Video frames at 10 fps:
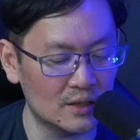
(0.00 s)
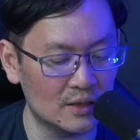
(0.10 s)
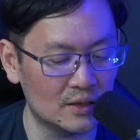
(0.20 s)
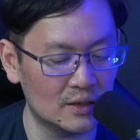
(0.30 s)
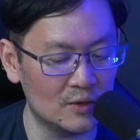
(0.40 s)

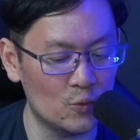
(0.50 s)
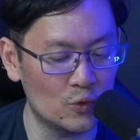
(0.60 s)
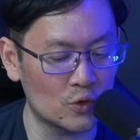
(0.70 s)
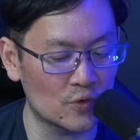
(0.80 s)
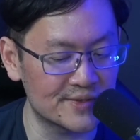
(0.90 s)
he
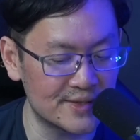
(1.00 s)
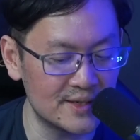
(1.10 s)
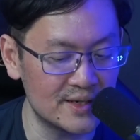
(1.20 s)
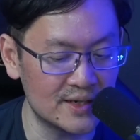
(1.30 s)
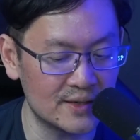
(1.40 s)
would
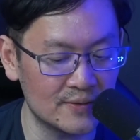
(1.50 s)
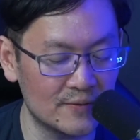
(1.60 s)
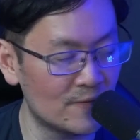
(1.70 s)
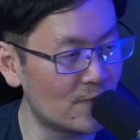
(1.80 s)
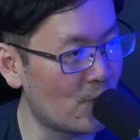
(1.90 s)
consider
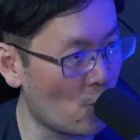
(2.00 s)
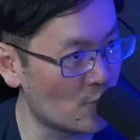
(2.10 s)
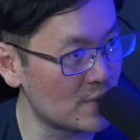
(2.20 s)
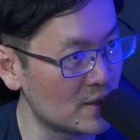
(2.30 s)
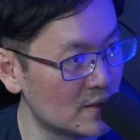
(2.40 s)

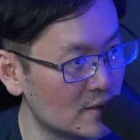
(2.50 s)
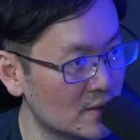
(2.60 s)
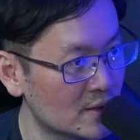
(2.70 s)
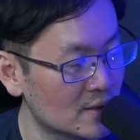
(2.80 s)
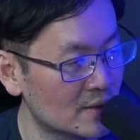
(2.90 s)
forming
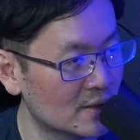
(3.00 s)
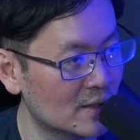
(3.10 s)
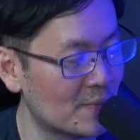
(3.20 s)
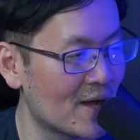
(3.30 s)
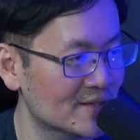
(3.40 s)

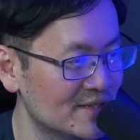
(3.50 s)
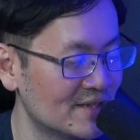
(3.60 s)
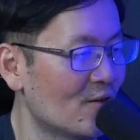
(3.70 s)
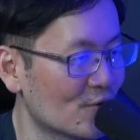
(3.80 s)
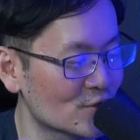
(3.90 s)
a party.
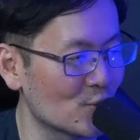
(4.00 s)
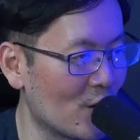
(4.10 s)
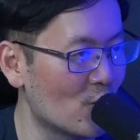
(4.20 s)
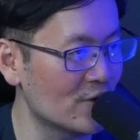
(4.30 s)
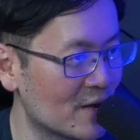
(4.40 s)
Now, of course,
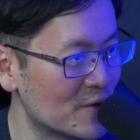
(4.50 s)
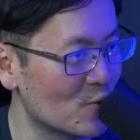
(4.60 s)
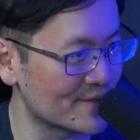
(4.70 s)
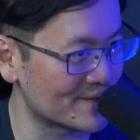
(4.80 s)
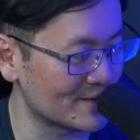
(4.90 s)
when Ong Ming
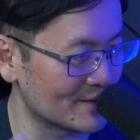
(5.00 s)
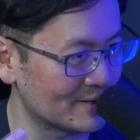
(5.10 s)
was